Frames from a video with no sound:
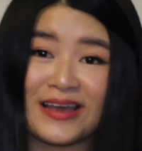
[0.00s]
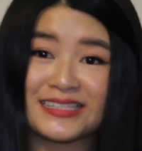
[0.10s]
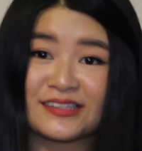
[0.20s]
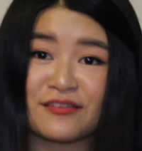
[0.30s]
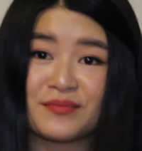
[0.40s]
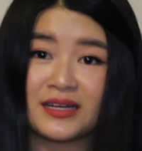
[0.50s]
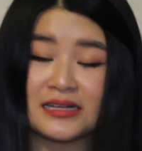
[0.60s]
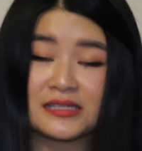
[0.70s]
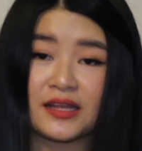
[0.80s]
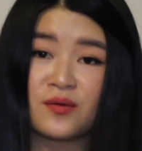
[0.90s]
waste them
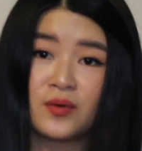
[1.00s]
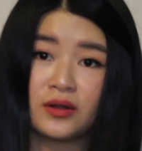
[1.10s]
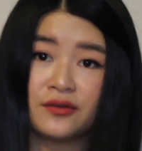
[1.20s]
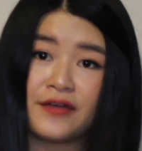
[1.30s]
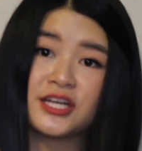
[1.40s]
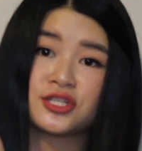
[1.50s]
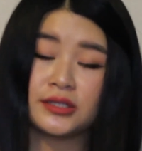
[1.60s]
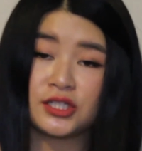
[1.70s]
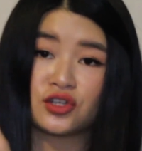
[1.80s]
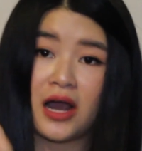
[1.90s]
because they will
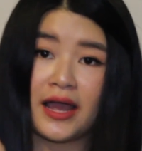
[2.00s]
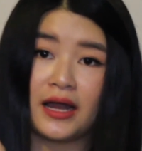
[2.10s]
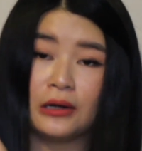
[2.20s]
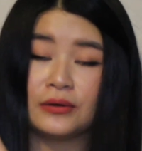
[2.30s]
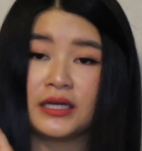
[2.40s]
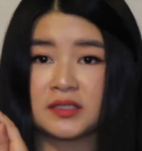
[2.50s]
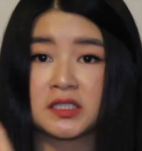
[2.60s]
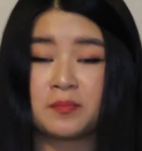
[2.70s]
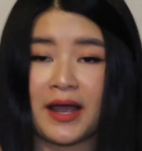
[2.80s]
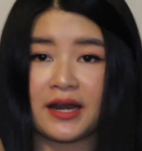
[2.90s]
eventually dry out
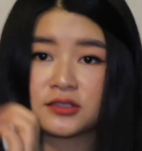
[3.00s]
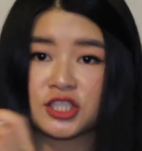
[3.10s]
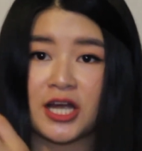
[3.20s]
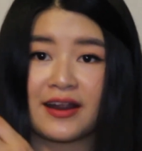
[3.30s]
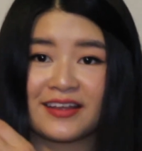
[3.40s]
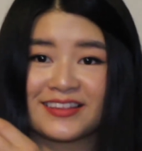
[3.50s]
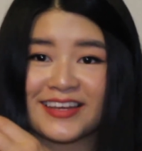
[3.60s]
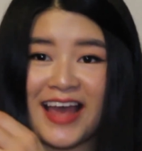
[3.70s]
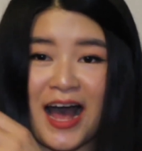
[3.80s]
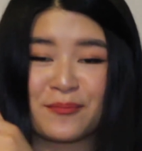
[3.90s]
despite shutting
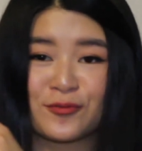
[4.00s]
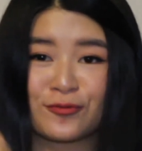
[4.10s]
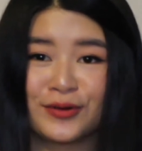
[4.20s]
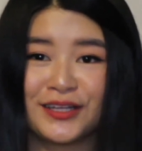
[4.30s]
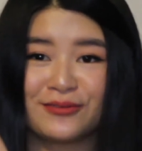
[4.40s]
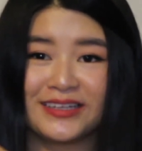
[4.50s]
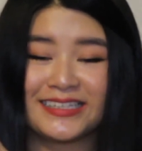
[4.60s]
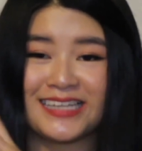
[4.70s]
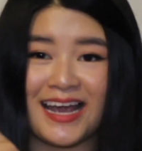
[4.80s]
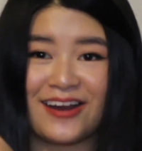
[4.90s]
the cap really,
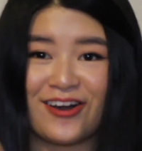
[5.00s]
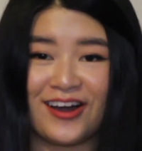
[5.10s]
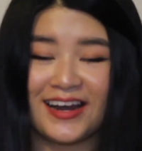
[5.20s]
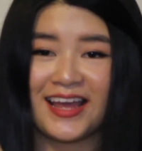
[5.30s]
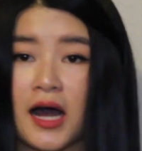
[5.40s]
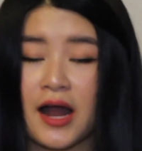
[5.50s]
really tight on.